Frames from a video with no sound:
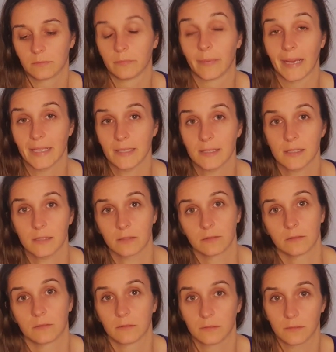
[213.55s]
based,
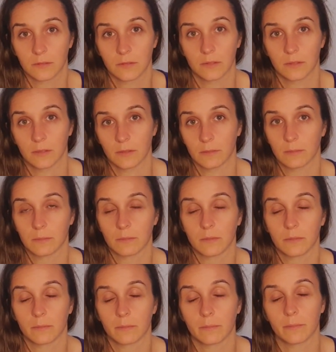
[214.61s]

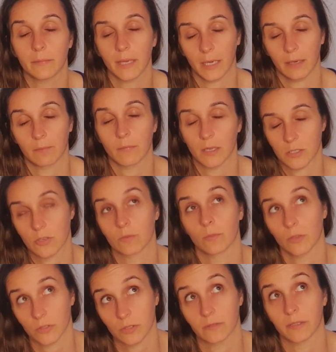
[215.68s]

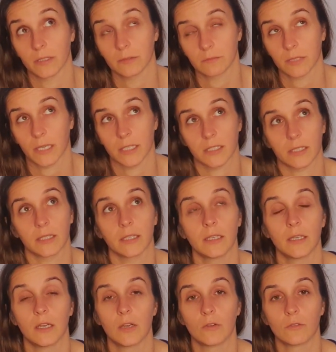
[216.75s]
most of it actually,
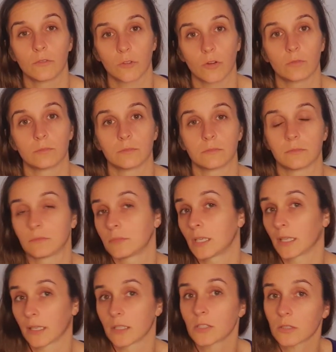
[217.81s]
from
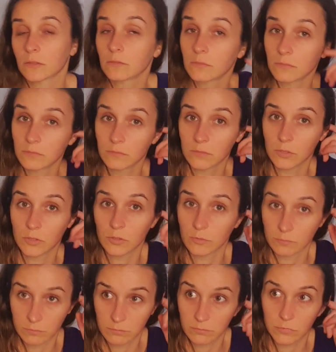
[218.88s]
English
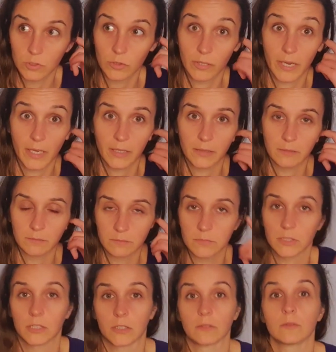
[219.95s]
created,
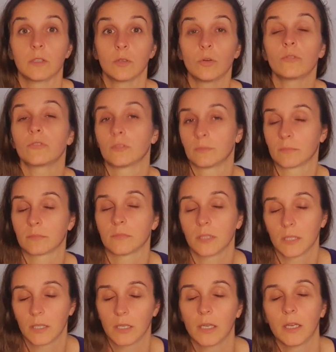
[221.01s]
law from
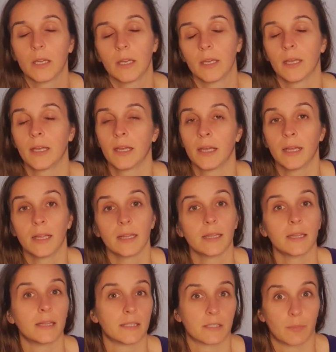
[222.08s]

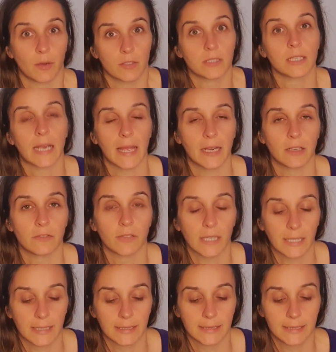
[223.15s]
the supposed land of
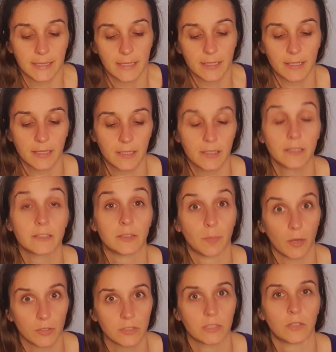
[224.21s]
England,
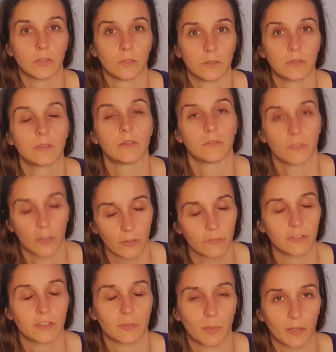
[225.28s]
supposed law of
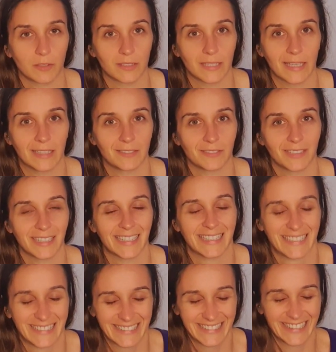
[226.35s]
the supposed land of
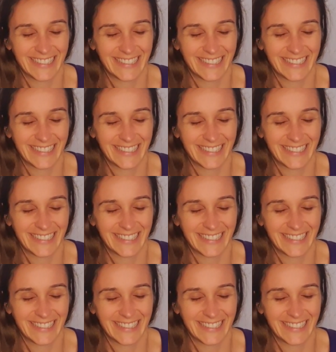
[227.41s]
England.